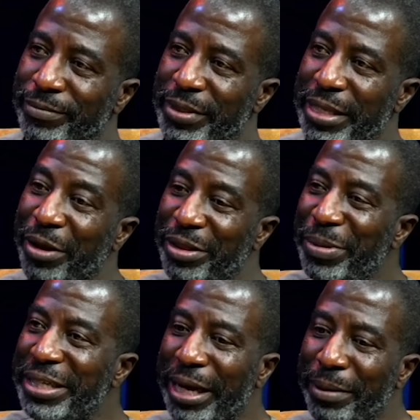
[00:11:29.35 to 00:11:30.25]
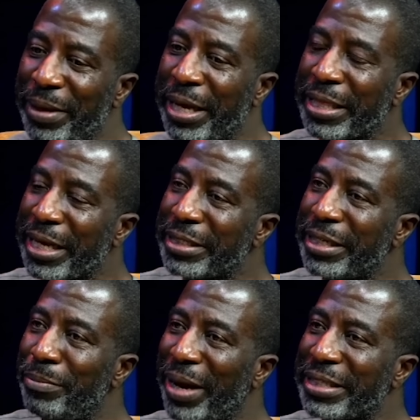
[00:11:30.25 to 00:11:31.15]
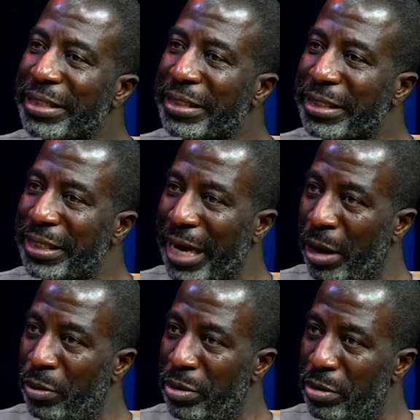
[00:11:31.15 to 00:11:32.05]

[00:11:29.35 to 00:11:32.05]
Now, in the meantime, they'd seen my sister down